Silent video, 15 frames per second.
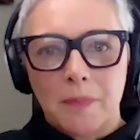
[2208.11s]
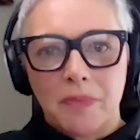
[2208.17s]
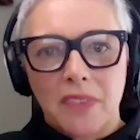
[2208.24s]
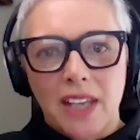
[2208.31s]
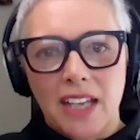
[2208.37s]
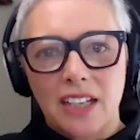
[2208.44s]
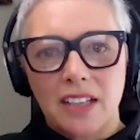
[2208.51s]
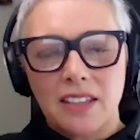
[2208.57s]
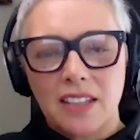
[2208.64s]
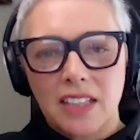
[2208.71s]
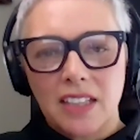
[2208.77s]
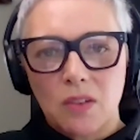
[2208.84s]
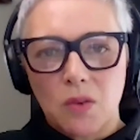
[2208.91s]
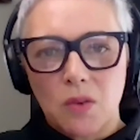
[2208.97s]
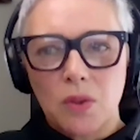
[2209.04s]
And I
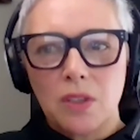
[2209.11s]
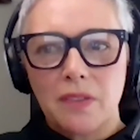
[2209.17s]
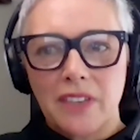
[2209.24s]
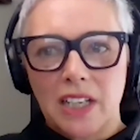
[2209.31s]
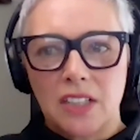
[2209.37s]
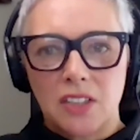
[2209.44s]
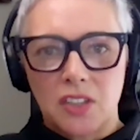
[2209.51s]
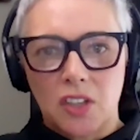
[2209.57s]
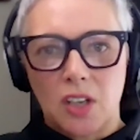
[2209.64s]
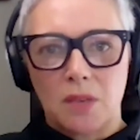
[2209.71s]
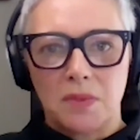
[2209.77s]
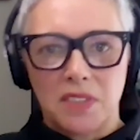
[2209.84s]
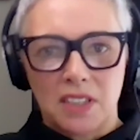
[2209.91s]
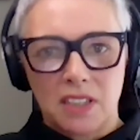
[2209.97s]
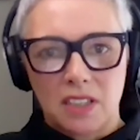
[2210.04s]
think all of our
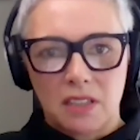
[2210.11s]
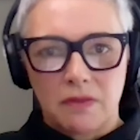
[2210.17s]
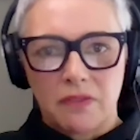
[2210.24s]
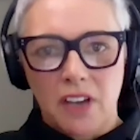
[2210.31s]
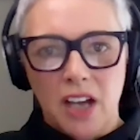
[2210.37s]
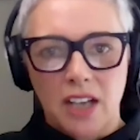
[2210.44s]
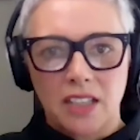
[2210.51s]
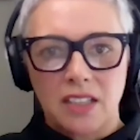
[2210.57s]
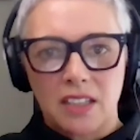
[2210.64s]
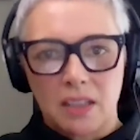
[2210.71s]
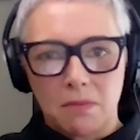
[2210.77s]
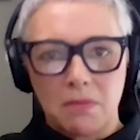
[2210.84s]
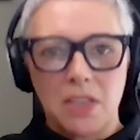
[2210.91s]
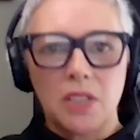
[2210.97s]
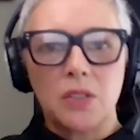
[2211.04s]
jobs is to find the
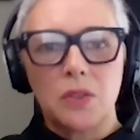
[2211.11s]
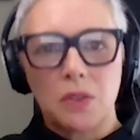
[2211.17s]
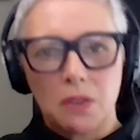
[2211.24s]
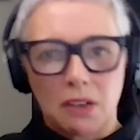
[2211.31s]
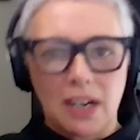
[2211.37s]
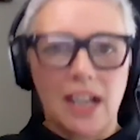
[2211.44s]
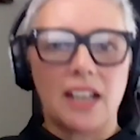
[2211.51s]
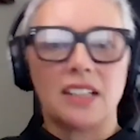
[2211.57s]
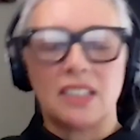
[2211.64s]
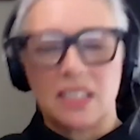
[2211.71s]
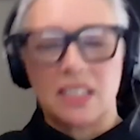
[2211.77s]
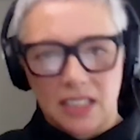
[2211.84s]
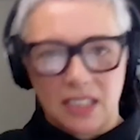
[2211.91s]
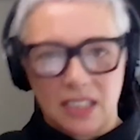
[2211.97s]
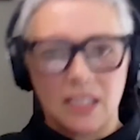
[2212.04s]
middle ground
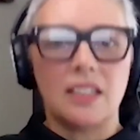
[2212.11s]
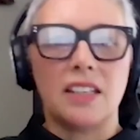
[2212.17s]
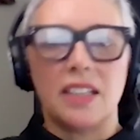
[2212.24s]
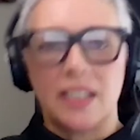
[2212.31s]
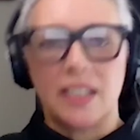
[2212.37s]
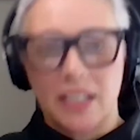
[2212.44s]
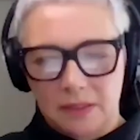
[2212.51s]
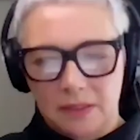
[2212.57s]
in there.